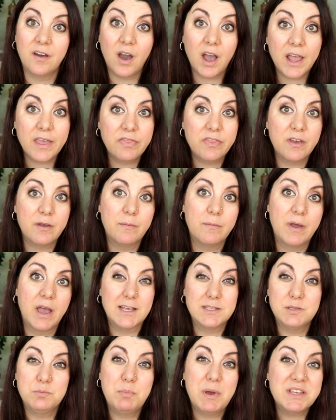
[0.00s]
guide them
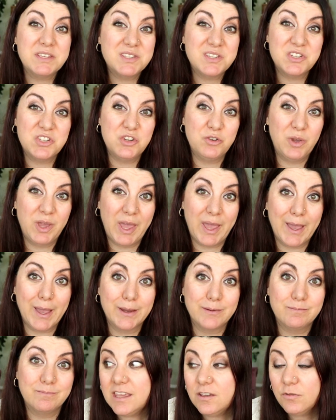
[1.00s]
as best as you
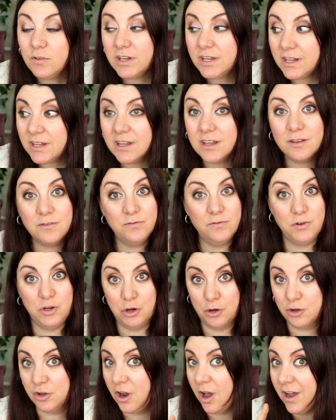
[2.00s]
can, even if
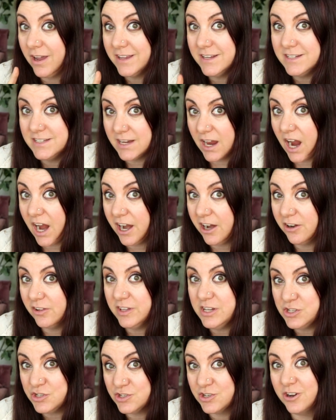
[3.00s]
you're not
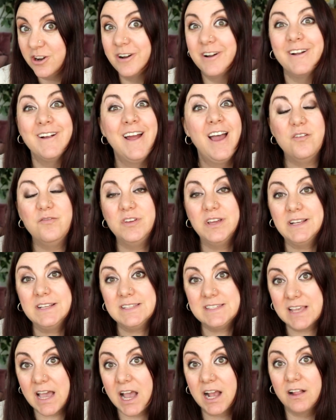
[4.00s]
entirely sure of
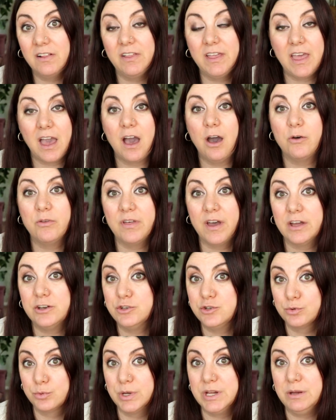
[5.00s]
exactly how that
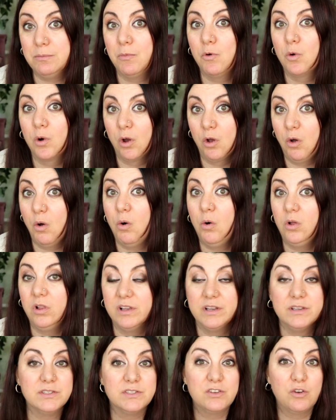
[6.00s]
dream or goal
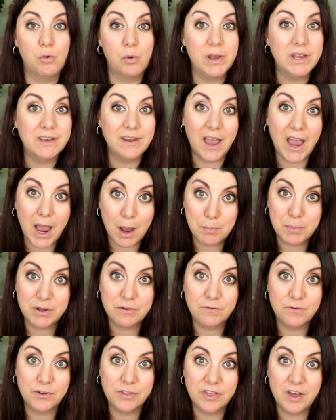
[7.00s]
is going to happen
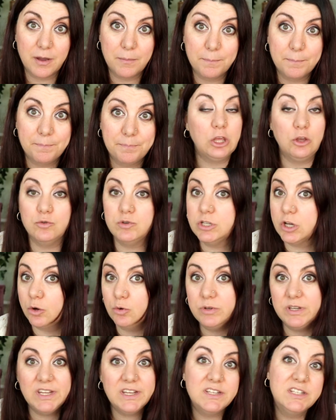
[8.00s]
for them. You
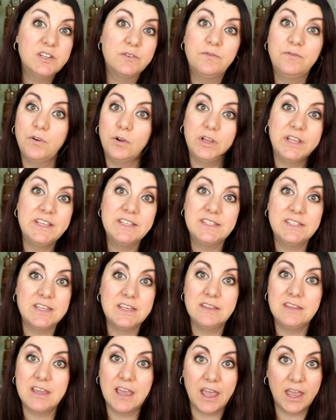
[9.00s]
don't need to fully see
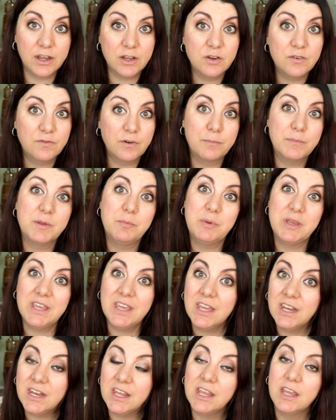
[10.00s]
the end from the
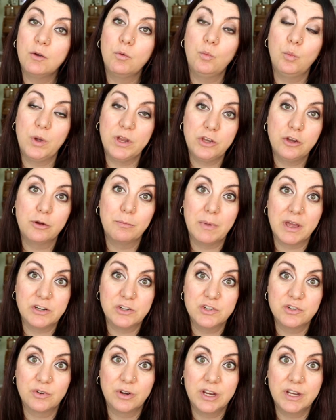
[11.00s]
beginning when you're
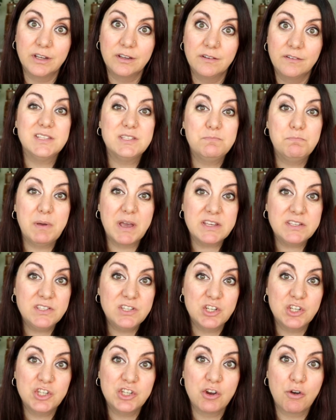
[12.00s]
mentoring. It's best
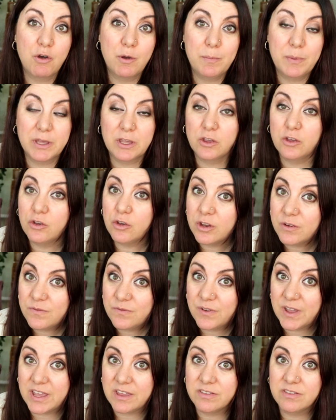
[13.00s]
to show up in good
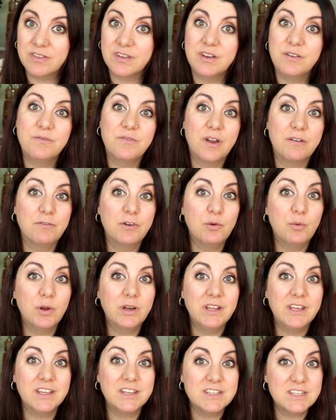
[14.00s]
faith that if
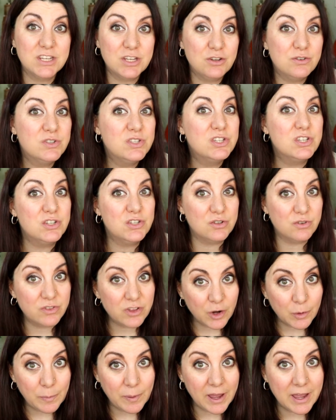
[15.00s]
everyone continues to do
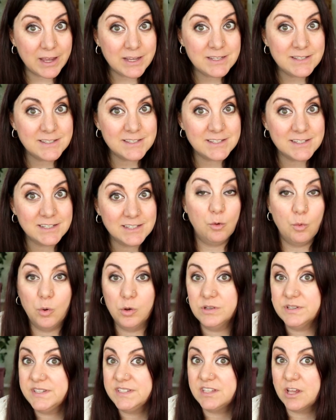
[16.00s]
their best, it
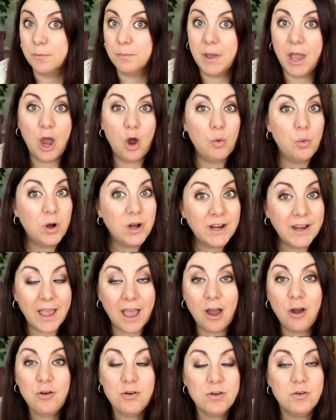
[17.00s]
will somehow work
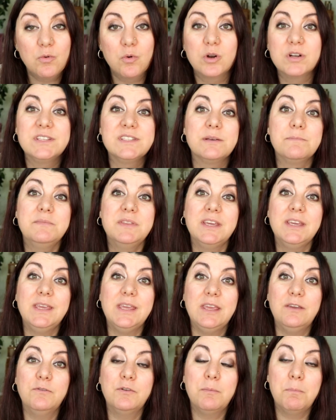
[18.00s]
out, or something
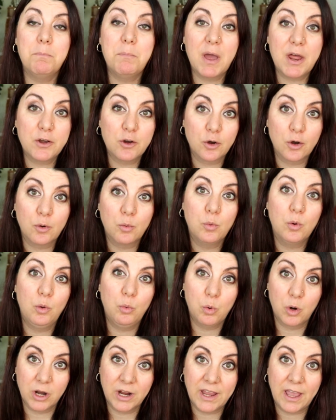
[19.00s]
even better will
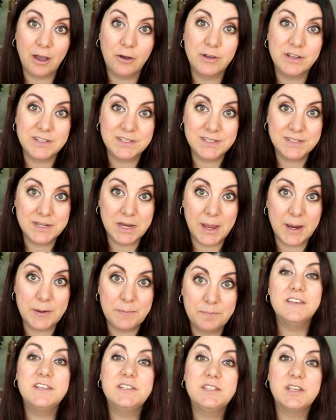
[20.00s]
work out instead.
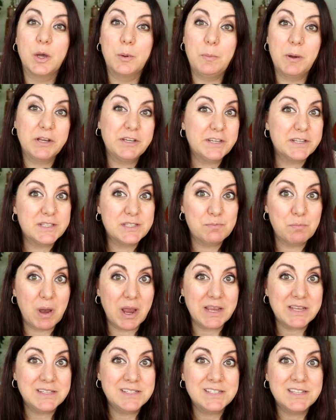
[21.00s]
This abundance
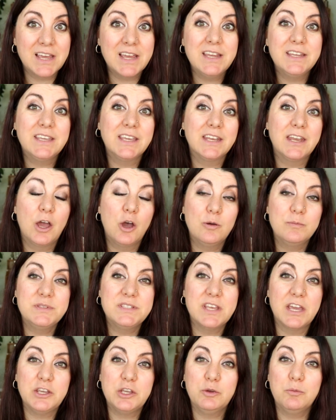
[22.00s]
mindset can help
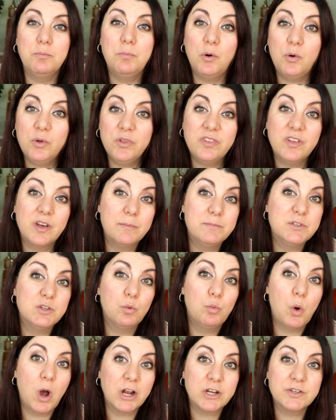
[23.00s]
set you both up to
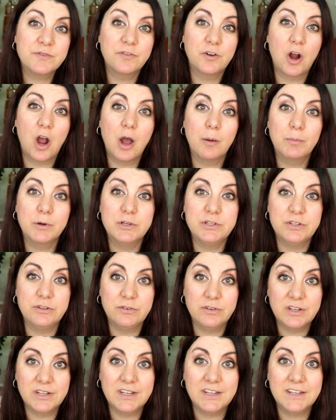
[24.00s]
watch for
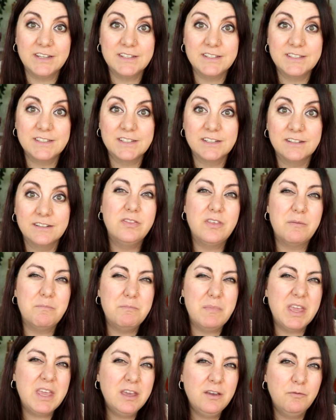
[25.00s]
opportunities that
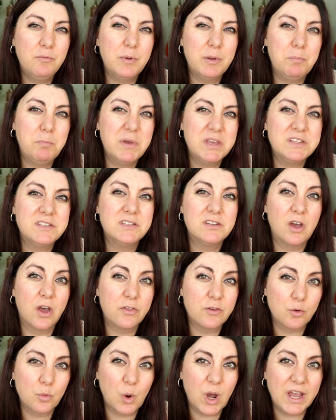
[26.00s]
may have been missed
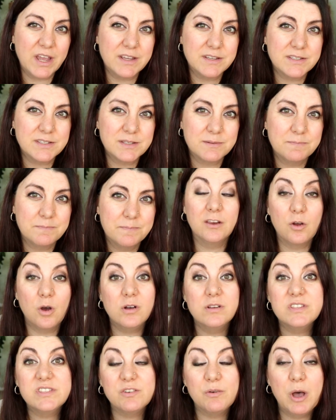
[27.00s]
otherwise. It
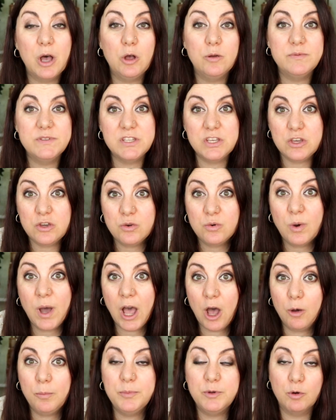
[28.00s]
also helps you
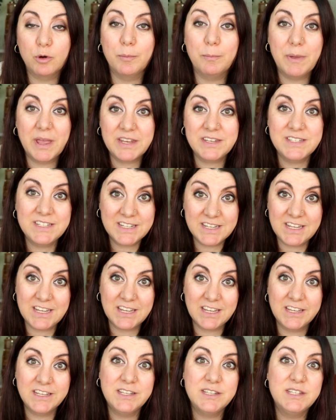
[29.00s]
help your
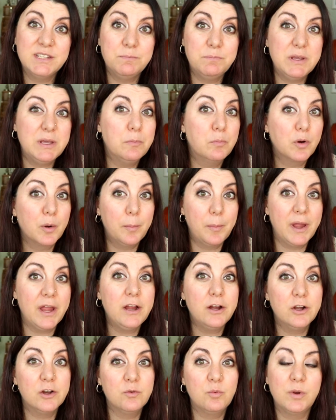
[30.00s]
mentee to be
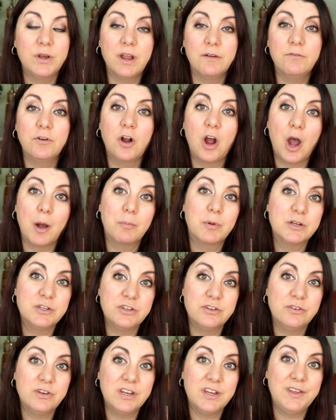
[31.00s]
prepared whenever
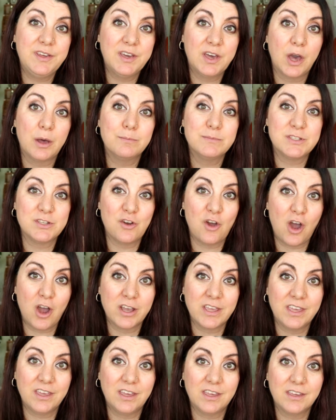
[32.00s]
opportunity comes
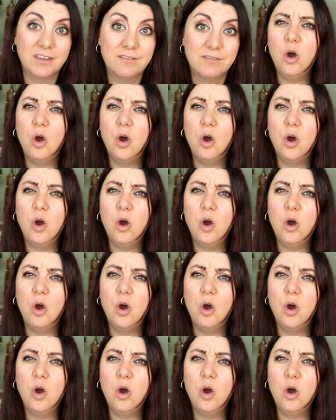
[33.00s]
knocking.